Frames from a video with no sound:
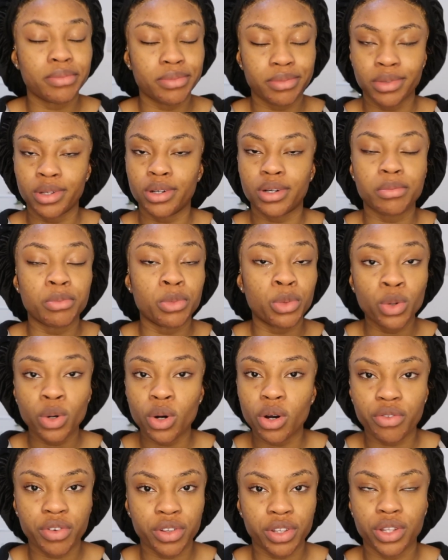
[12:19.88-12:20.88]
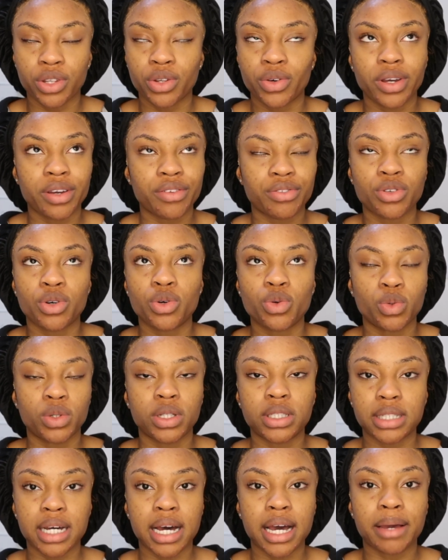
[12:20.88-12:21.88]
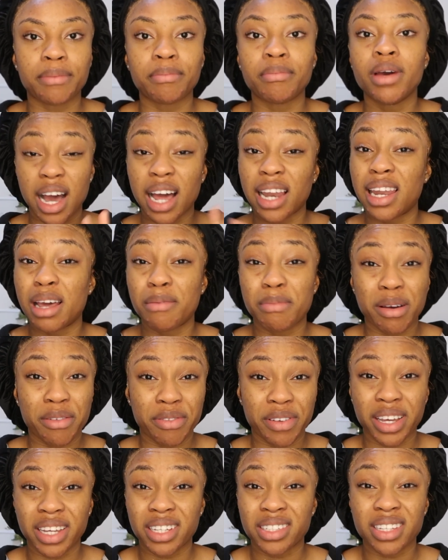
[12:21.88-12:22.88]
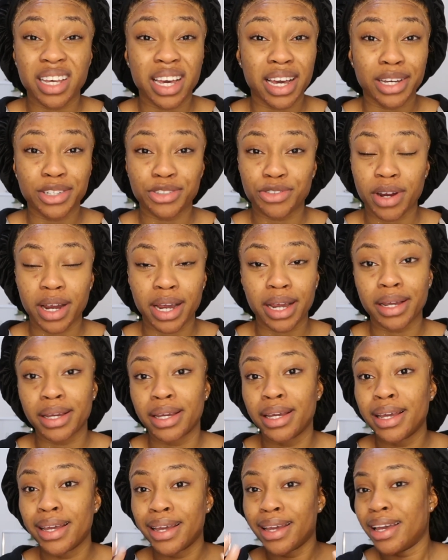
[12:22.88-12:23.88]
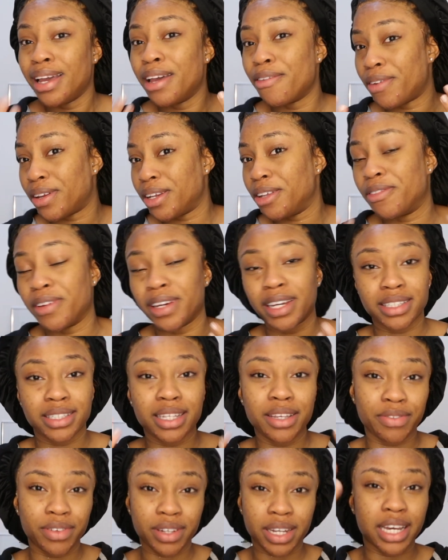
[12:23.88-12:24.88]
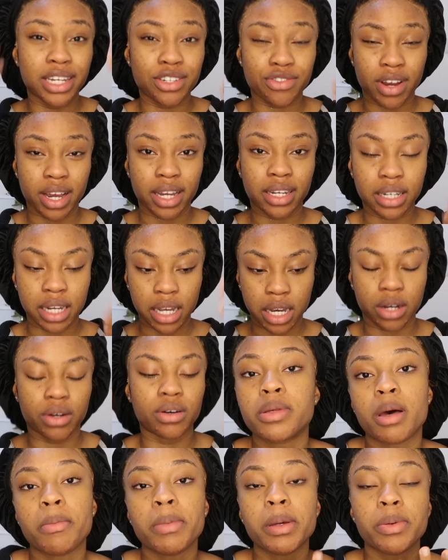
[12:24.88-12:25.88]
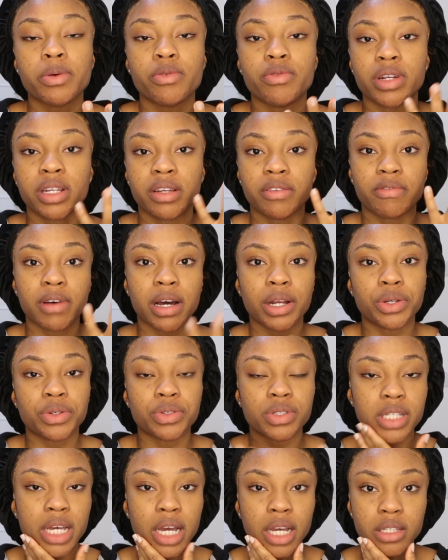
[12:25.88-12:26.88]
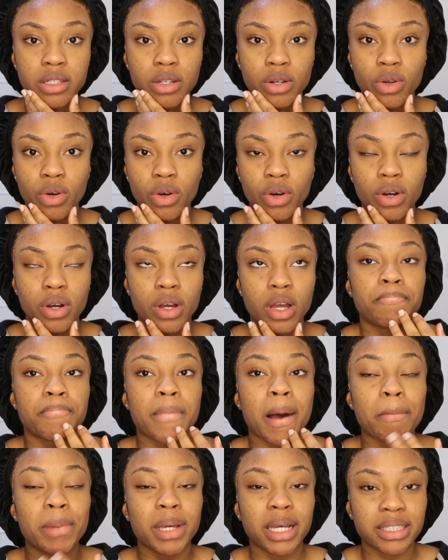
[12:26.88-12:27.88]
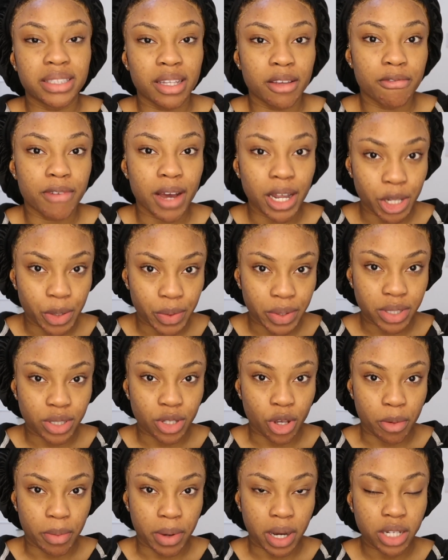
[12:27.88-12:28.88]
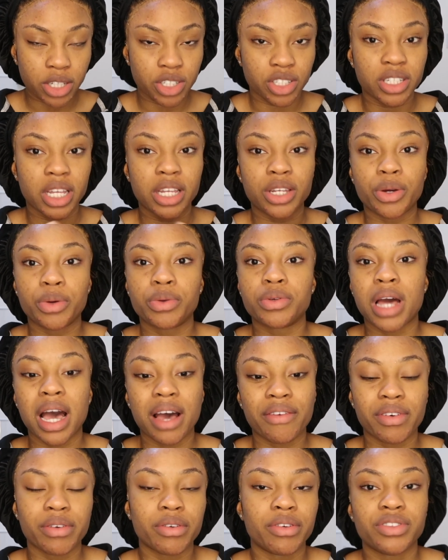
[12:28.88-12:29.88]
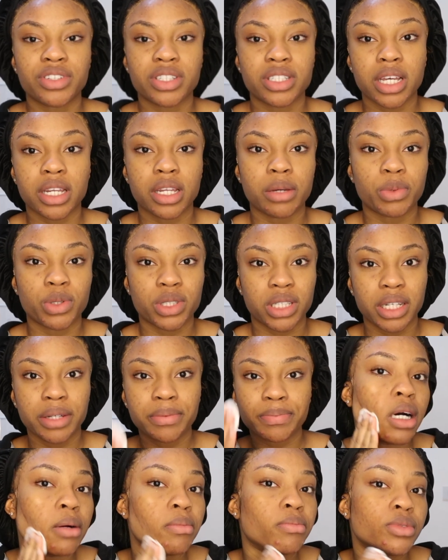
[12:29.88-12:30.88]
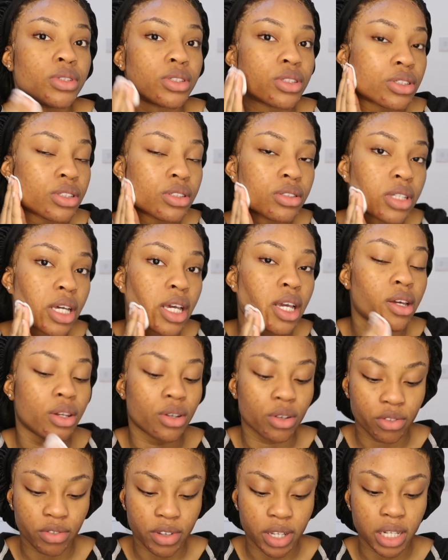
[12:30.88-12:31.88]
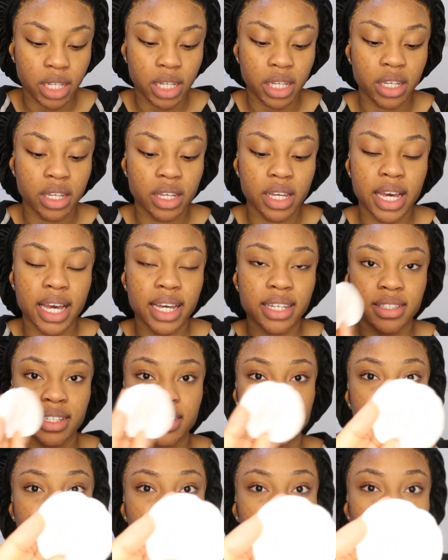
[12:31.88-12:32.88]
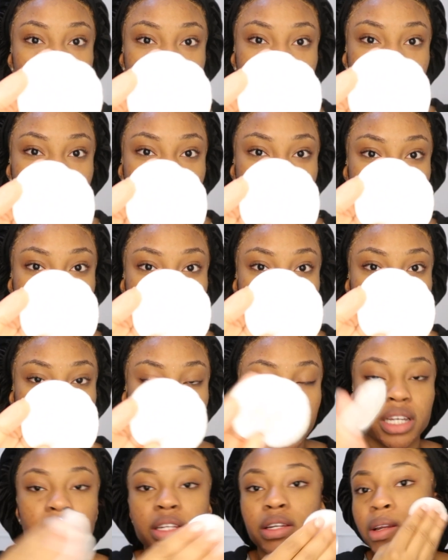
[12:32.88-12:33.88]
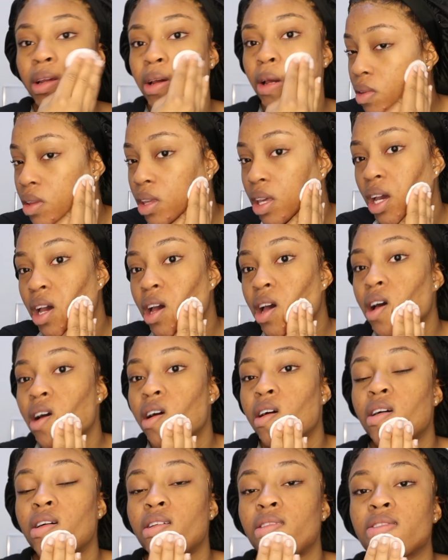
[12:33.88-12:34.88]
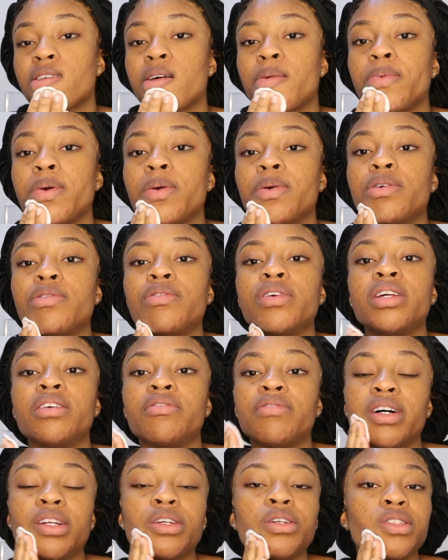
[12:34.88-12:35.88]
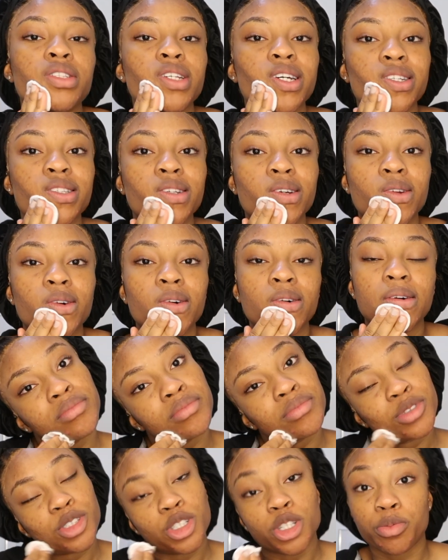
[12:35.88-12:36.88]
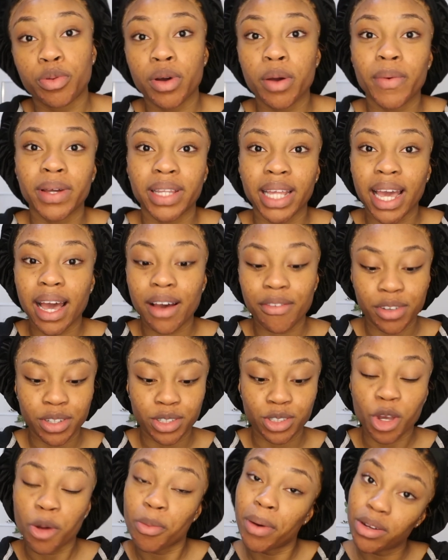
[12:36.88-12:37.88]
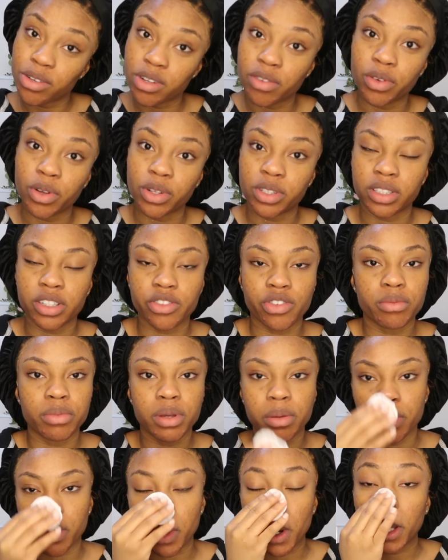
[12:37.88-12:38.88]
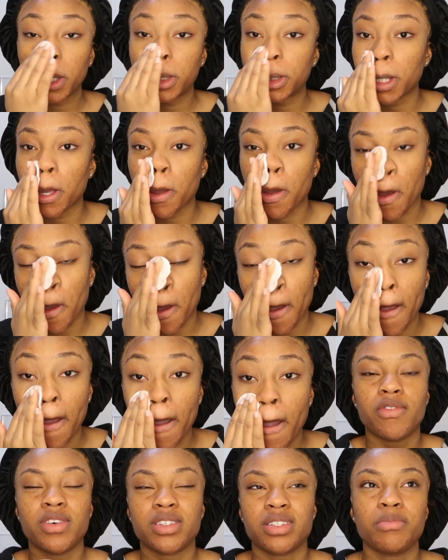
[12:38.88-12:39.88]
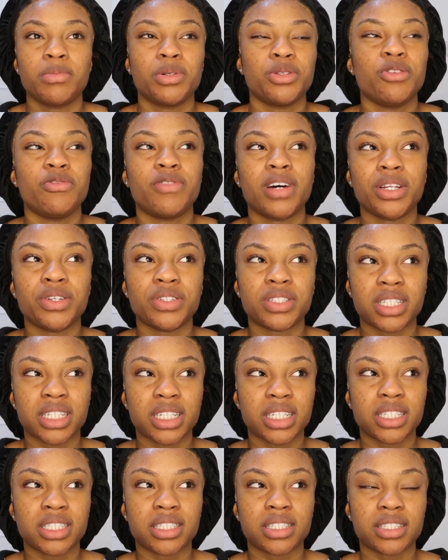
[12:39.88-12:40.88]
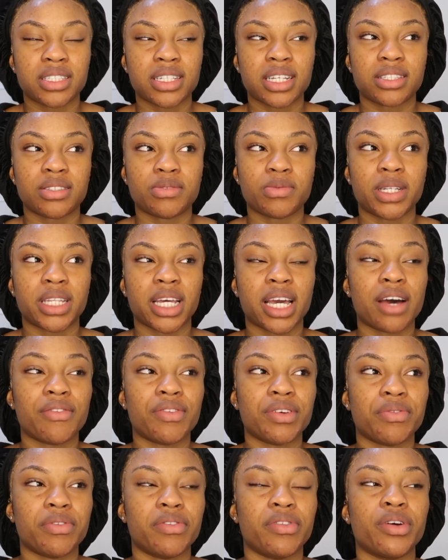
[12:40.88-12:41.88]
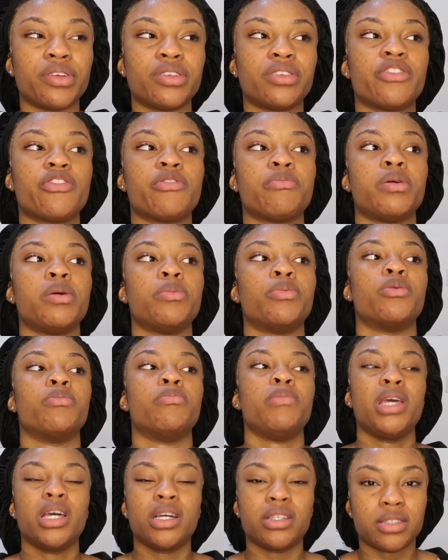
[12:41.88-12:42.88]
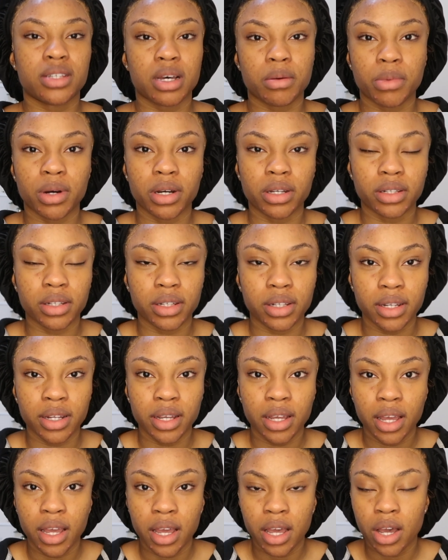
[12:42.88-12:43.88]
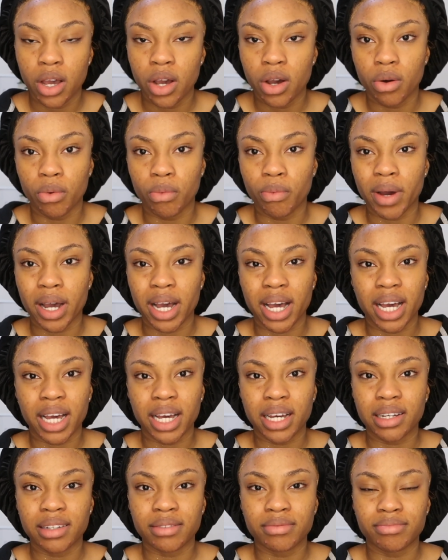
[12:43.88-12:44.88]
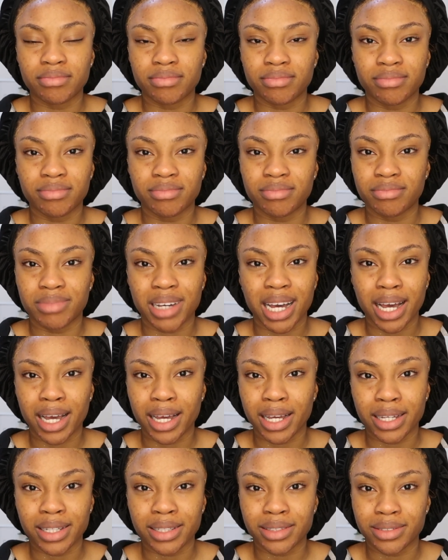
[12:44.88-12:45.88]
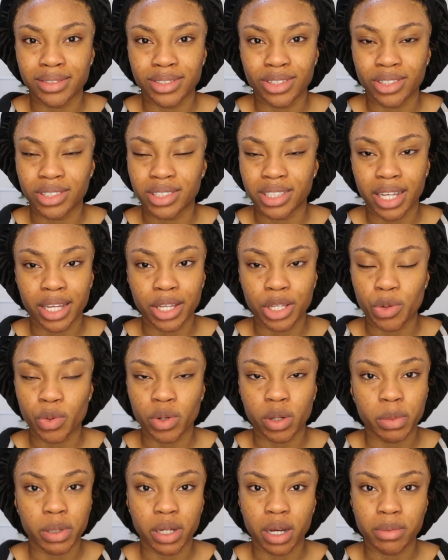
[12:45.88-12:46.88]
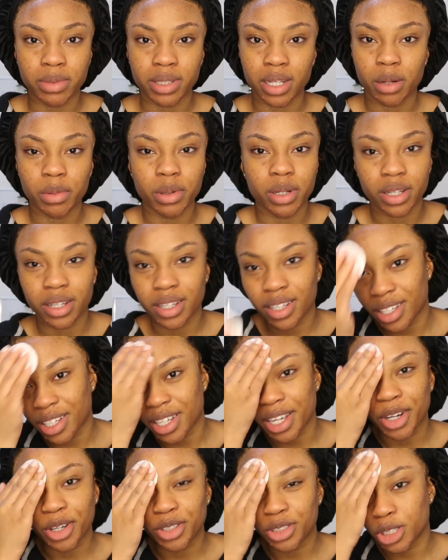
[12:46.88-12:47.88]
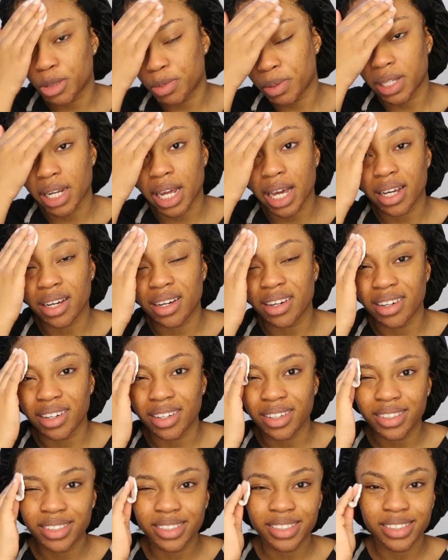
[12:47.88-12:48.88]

Look, more often than not, if not all the time, I let my face air dry. If anything, it's even air drying now. Some people really value sex a lot, and because they value it so much, they don't have it with just anybody. I'm just taking off any excess dirt. Pretty clean. Yeah, some people really value sex a lot, to the point where they have it so much with loads of different people. So for someone who values it in the sense where they have it with loads of different people, meeting someone whereby you're saying you want to become celibate, it could just be like, huh,